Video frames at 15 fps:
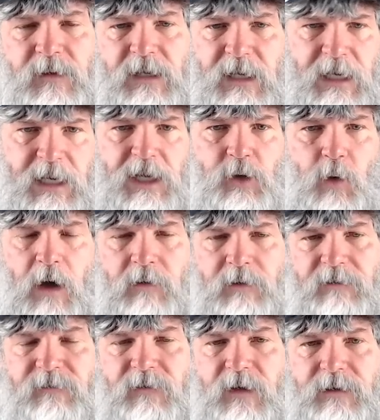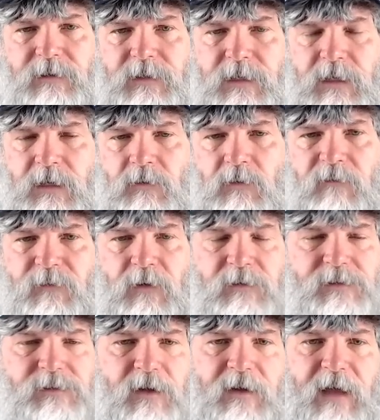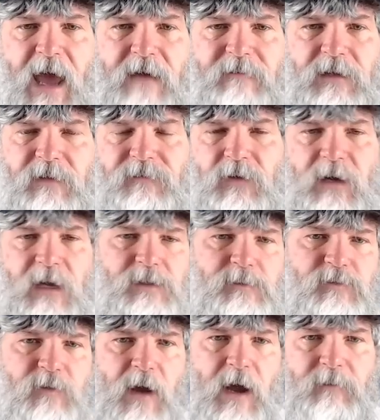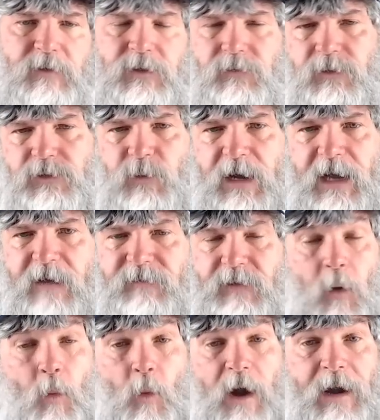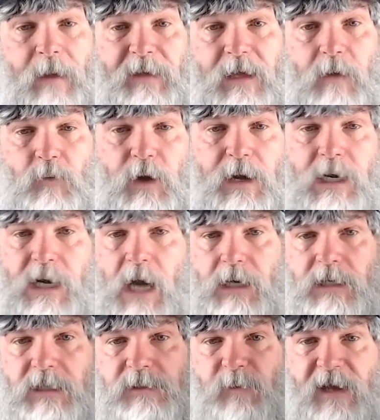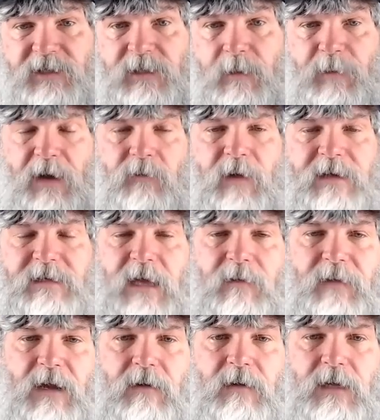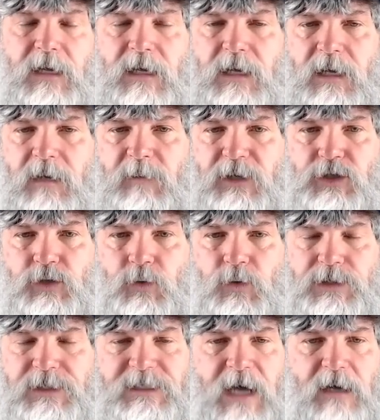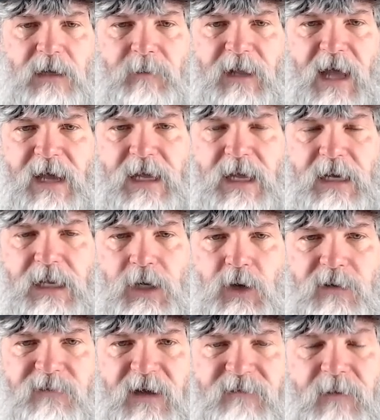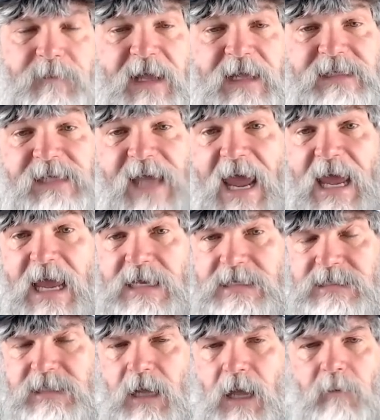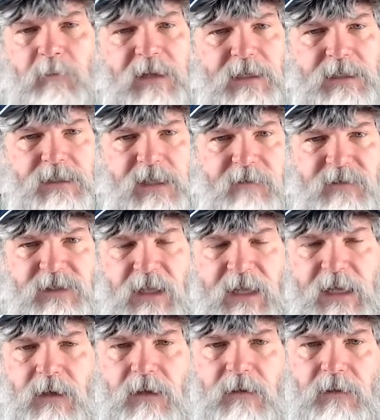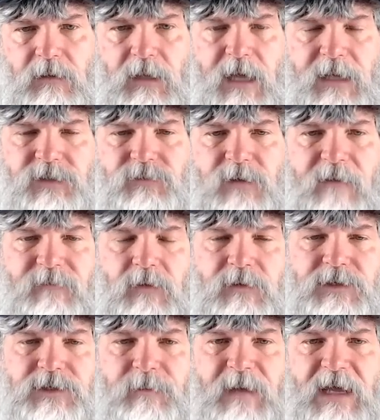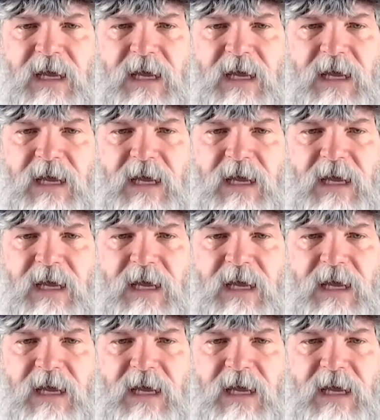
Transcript: Inequality Fund. Well, folks, there you have it. If you're not a subscriber to Chris Wyatt Africa, why not become one? Smash that button right down there. Be sure to toggle the bell icon to get notified of updates. And please give us a like. Likes drive viewership.